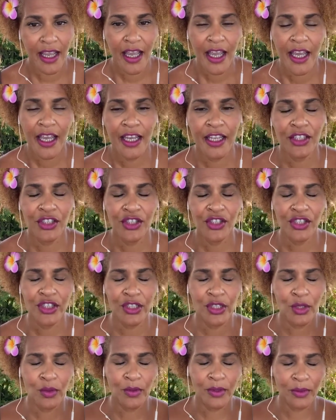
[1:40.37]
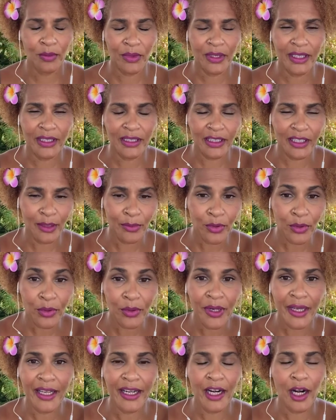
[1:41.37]
And so when we liberate
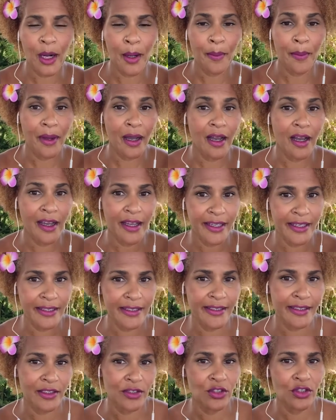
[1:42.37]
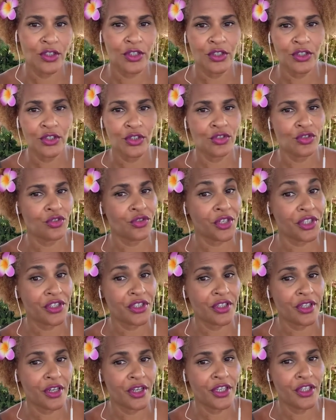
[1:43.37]
our minds and start to trust our
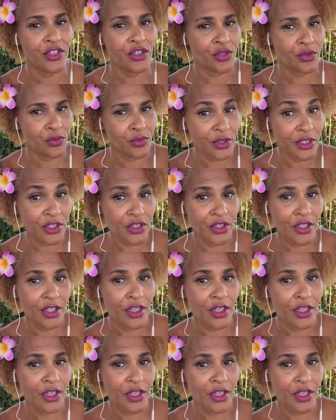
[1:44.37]
intuition,